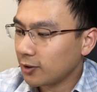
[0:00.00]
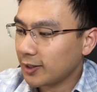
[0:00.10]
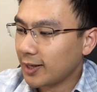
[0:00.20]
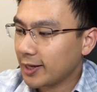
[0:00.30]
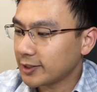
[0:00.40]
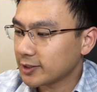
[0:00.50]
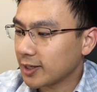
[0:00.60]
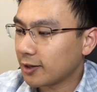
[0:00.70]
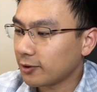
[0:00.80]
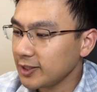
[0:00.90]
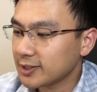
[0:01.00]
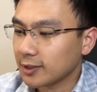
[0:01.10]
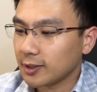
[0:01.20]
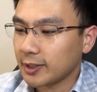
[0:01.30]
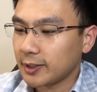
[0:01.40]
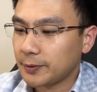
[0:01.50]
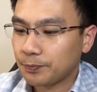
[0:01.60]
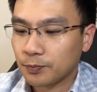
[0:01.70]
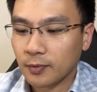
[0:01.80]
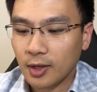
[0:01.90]
that I just got recently,
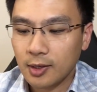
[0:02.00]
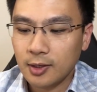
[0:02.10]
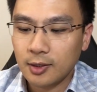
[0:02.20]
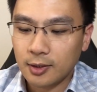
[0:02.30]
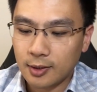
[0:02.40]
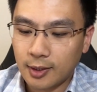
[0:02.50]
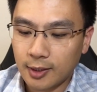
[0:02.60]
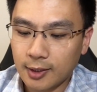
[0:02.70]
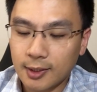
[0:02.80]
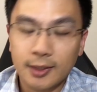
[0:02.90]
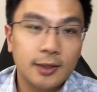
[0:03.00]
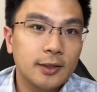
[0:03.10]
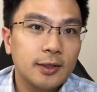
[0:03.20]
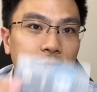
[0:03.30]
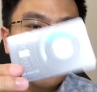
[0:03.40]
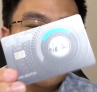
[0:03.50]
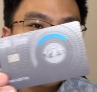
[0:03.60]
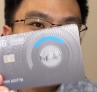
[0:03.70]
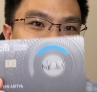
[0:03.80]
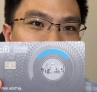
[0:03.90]
the
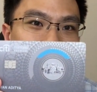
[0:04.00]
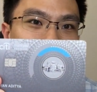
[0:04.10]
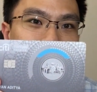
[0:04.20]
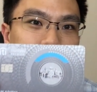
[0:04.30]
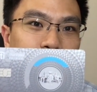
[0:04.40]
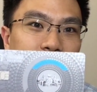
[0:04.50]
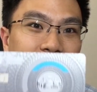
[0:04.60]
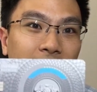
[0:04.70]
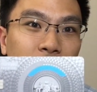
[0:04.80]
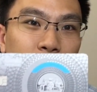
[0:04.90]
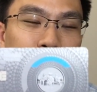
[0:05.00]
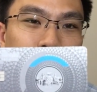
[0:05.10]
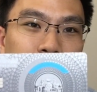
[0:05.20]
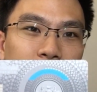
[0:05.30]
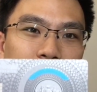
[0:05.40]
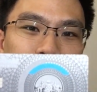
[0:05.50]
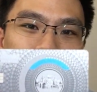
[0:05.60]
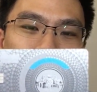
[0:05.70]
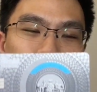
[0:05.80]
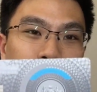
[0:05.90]
City Thank You
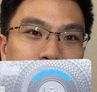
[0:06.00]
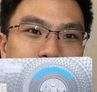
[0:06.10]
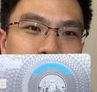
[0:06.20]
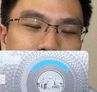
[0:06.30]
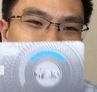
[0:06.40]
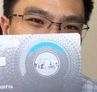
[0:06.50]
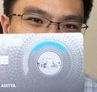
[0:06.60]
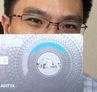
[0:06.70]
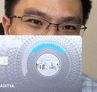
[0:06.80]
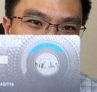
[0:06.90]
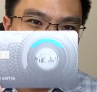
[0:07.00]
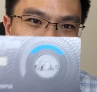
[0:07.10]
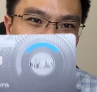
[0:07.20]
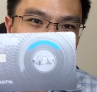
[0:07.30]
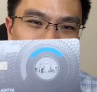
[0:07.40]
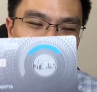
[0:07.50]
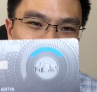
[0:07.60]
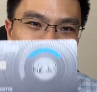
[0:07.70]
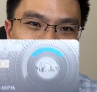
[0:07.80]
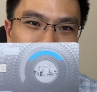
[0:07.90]
points, this is a general travel
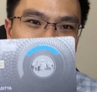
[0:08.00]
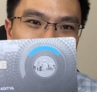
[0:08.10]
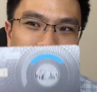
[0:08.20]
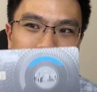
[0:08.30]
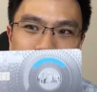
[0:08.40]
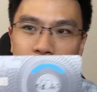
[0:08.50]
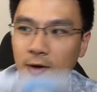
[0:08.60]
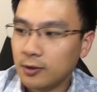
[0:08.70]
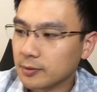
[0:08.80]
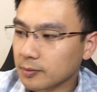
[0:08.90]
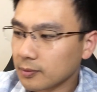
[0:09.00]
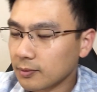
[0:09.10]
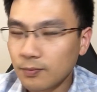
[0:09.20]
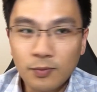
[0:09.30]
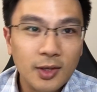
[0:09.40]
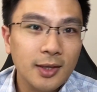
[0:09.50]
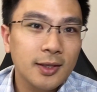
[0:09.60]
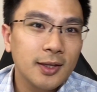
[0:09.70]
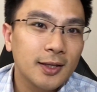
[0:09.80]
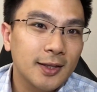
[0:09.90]
statement credit card.
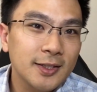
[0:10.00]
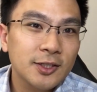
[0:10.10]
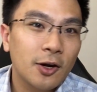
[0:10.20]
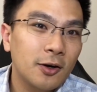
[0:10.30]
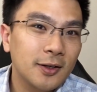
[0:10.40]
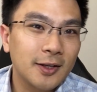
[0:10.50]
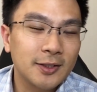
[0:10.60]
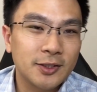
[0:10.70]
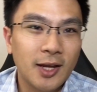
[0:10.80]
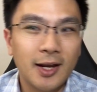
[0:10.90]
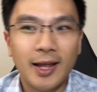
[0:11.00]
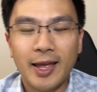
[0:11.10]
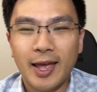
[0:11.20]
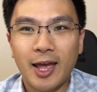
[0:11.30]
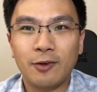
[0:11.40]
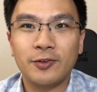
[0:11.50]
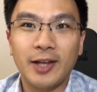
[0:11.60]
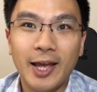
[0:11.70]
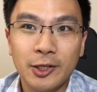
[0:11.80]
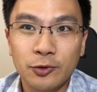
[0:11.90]
This card does not have an
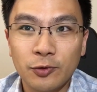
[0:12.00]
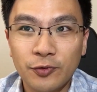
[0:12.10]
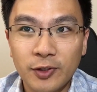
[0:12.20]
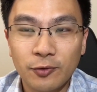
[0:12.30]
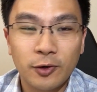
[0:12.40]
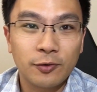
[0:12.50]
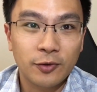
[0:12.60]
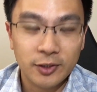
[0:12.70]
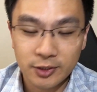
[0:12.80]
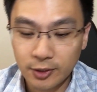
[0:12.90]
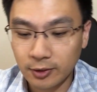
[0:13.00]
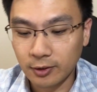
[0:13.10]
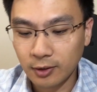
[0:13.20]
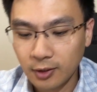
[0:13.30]
annual fee for the first year.